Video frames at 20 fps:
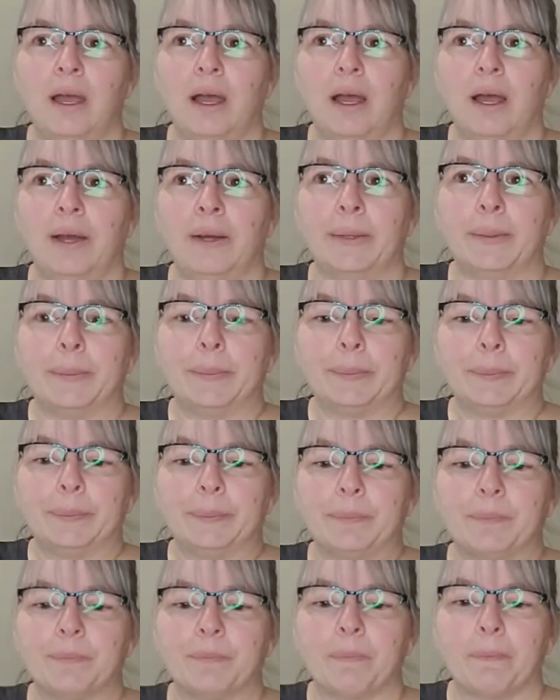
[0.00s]

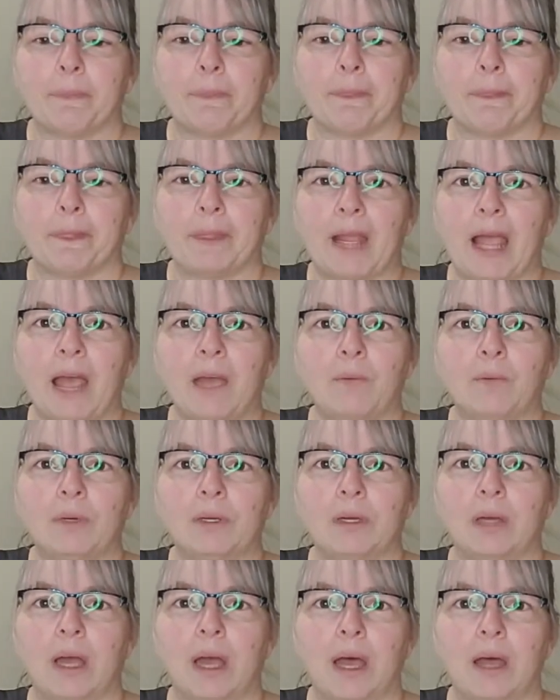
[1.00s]
I
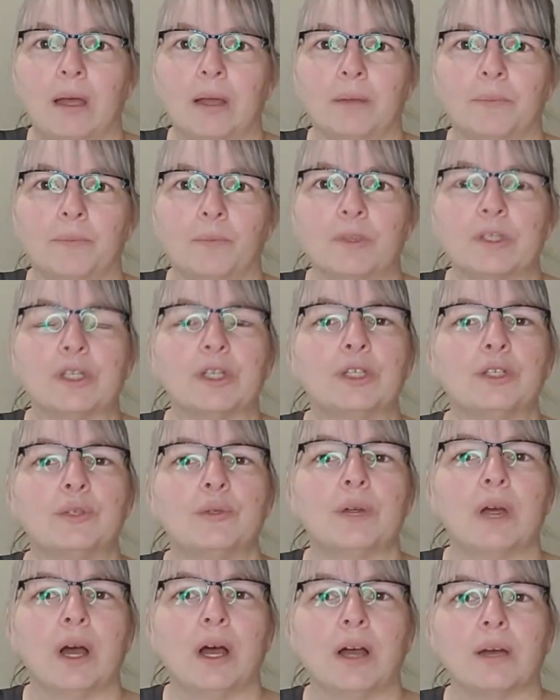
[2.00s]
was going to
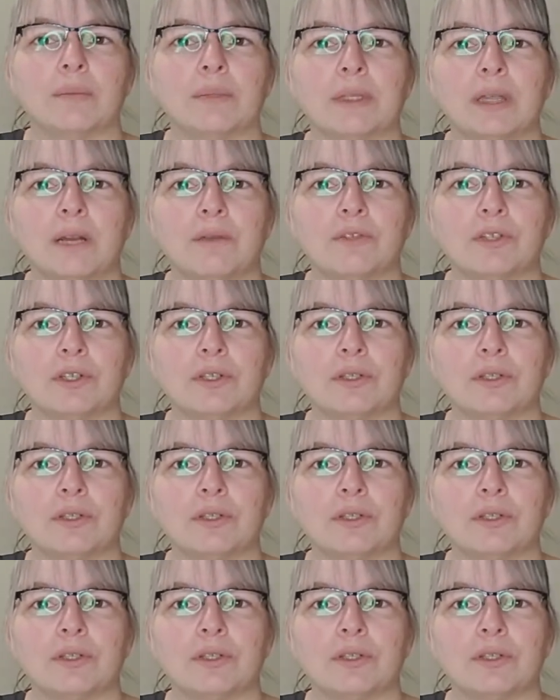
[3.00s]
do comps, and